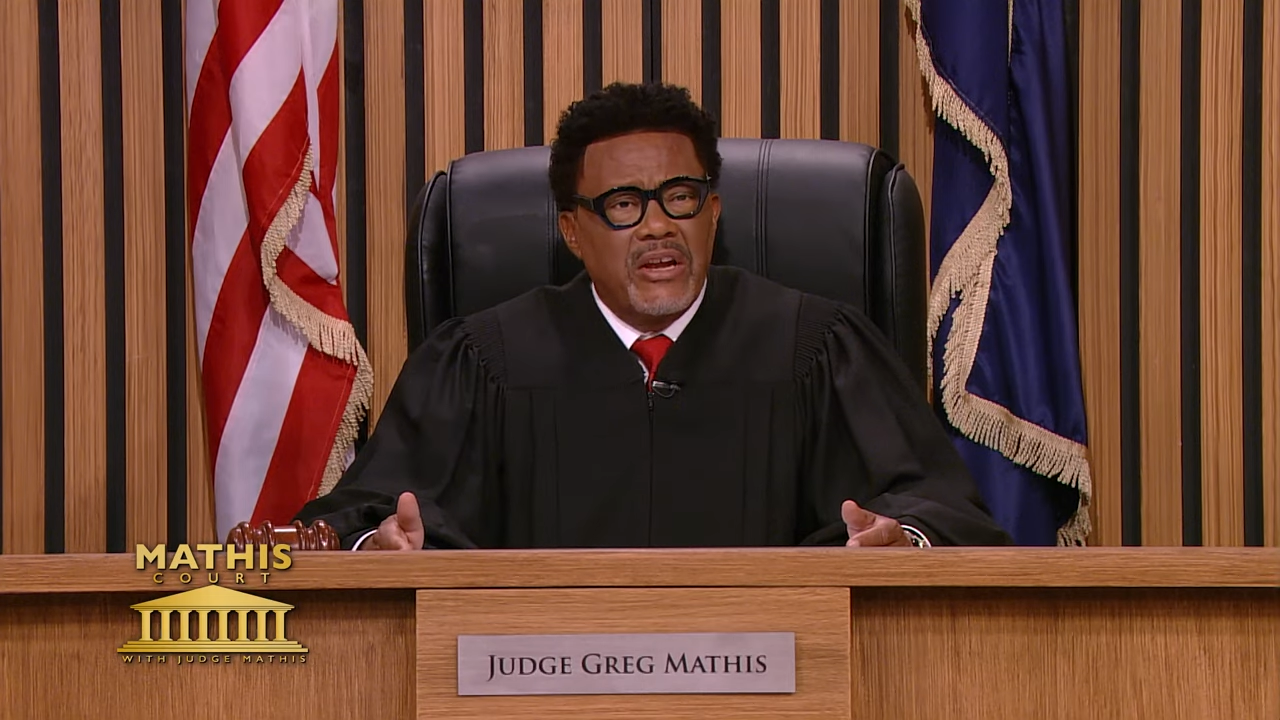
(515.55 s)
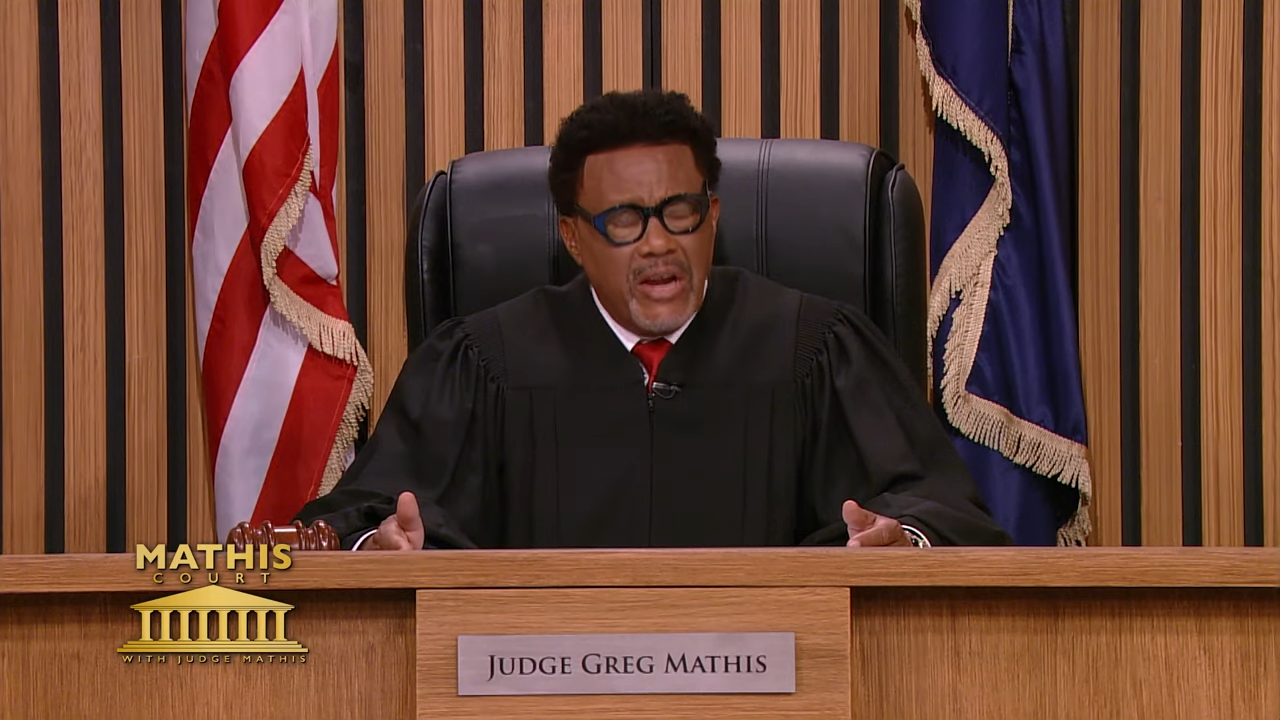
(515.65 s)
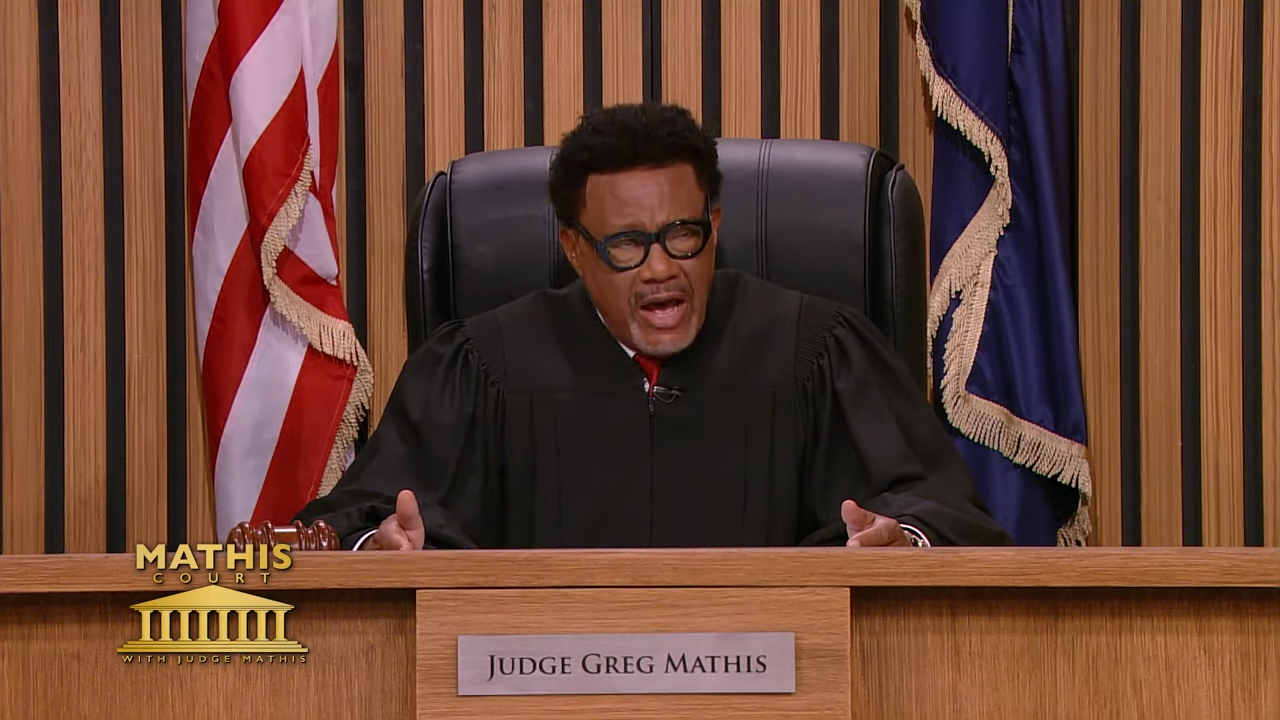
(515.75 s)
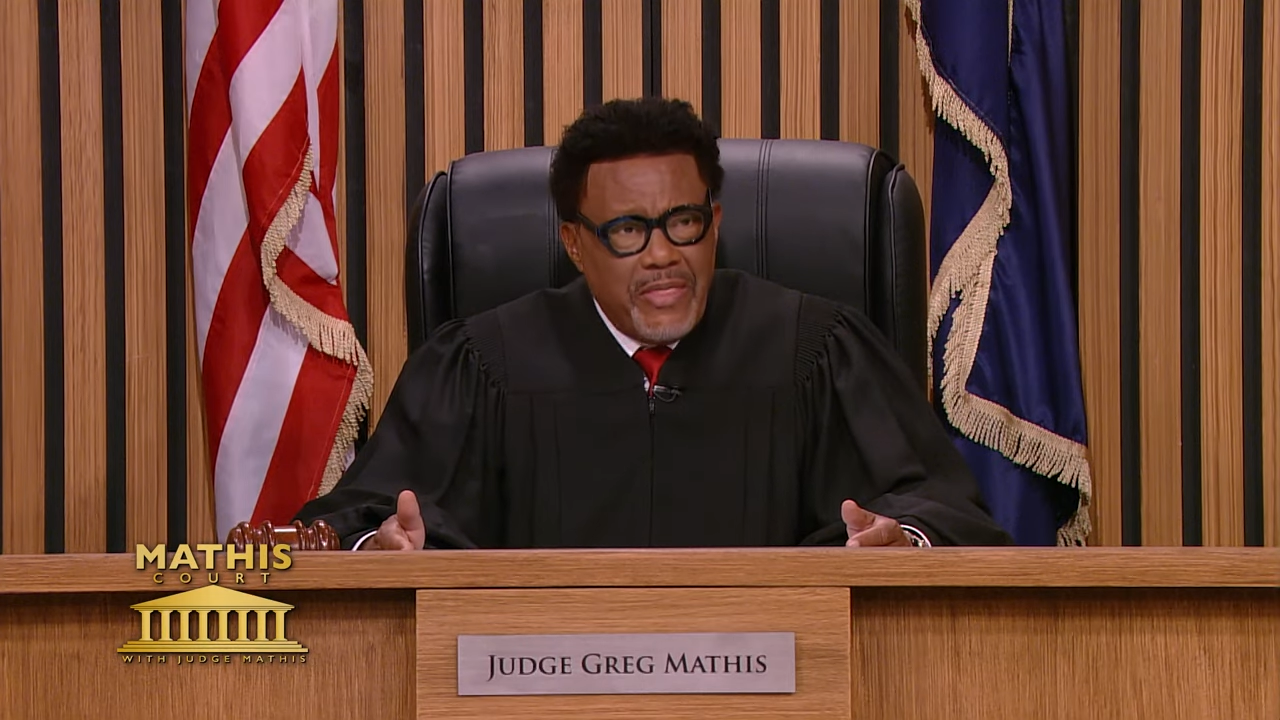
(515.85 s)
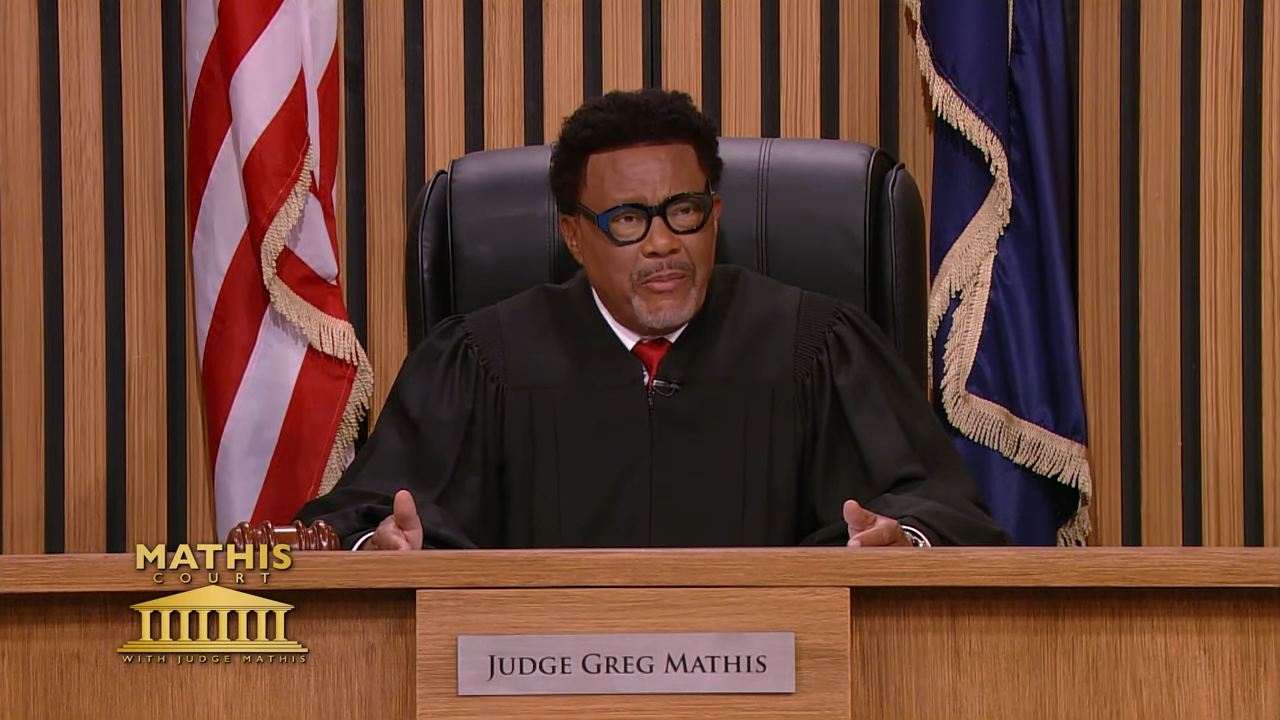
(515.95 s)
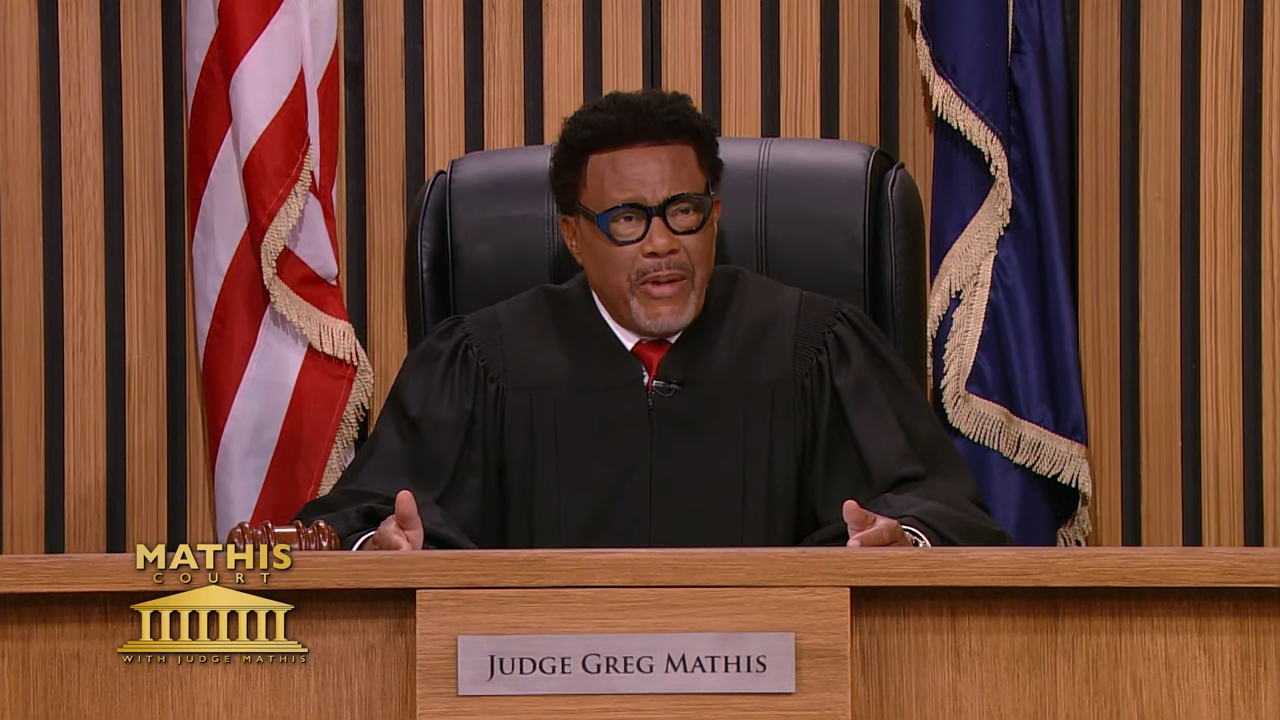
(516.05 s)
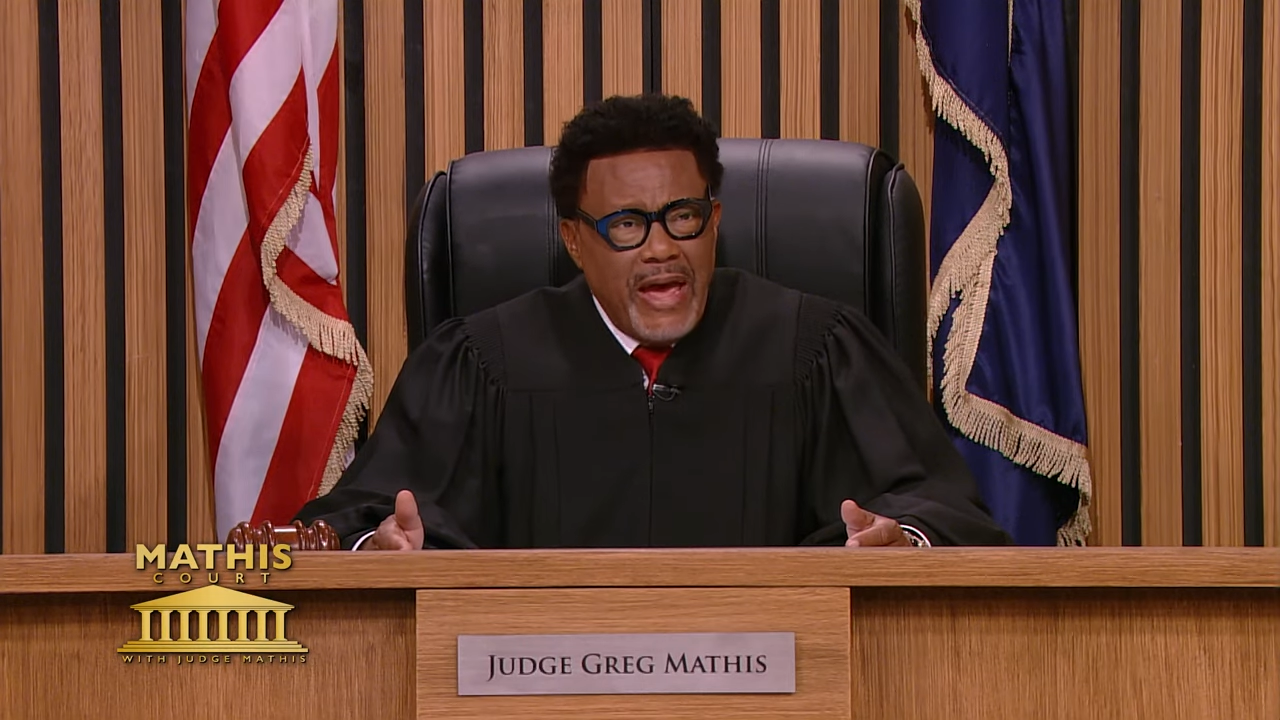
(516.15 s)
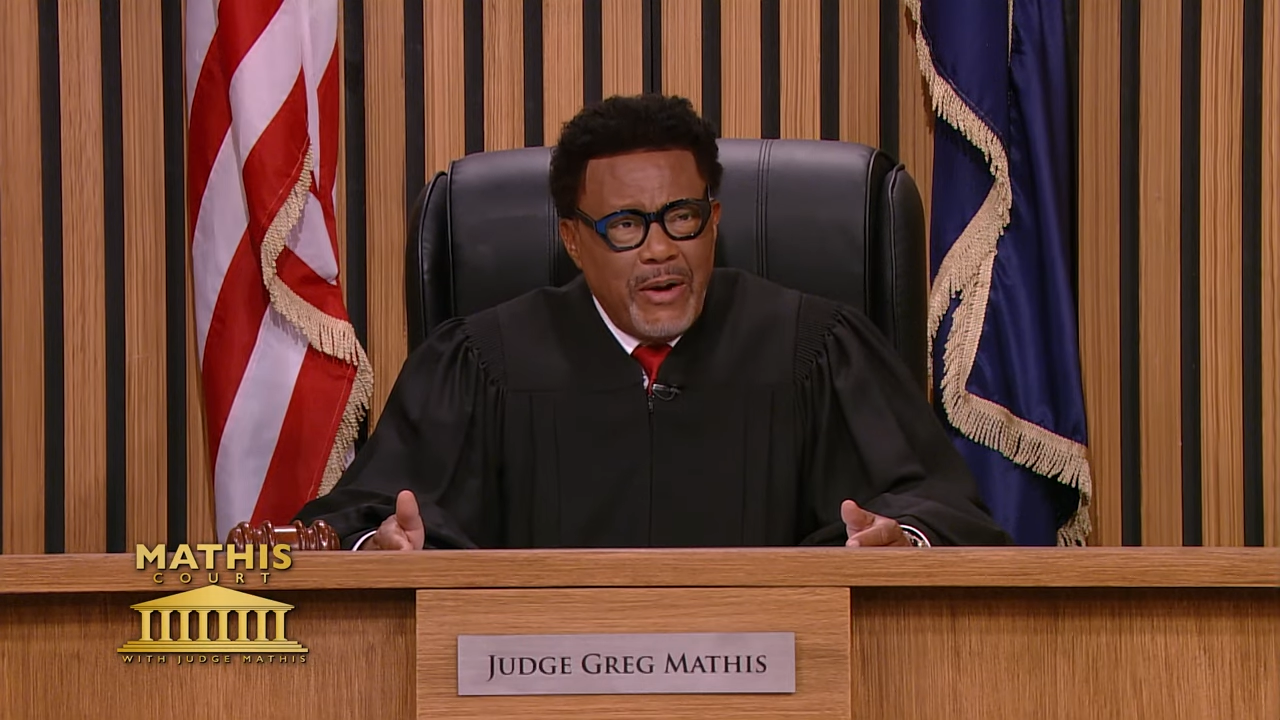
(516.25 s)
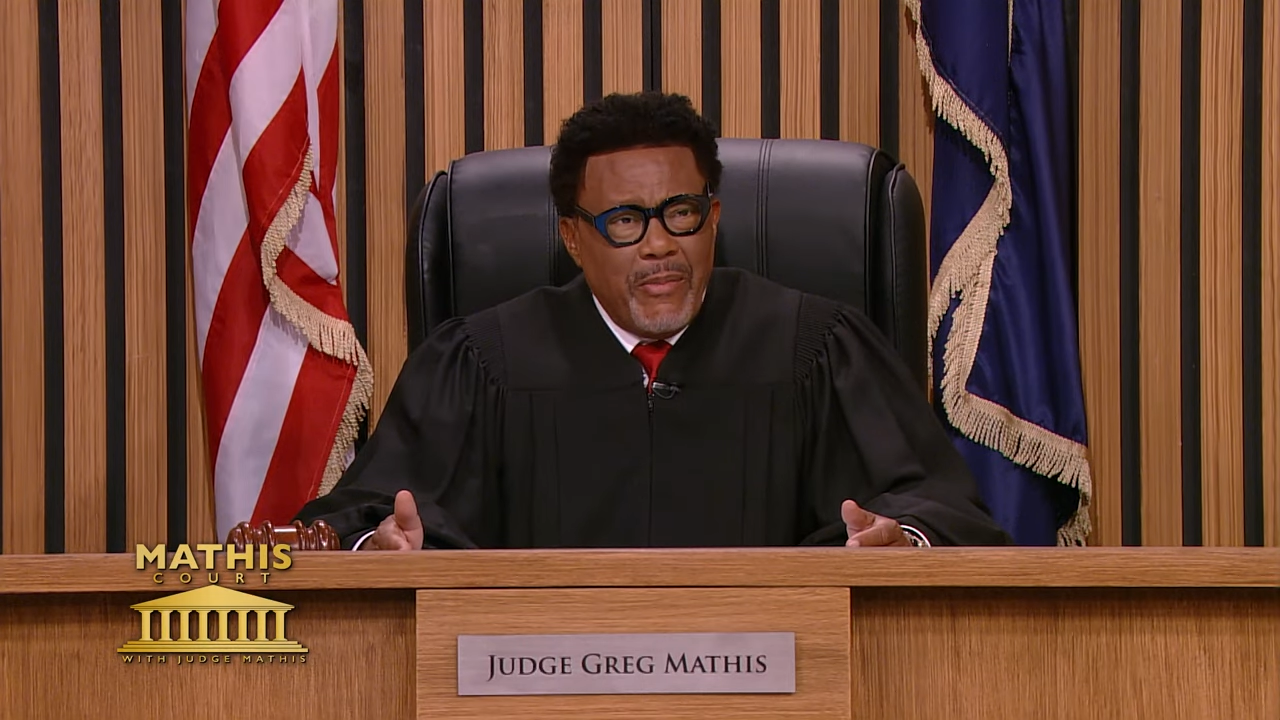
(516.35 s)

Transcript: nothing bad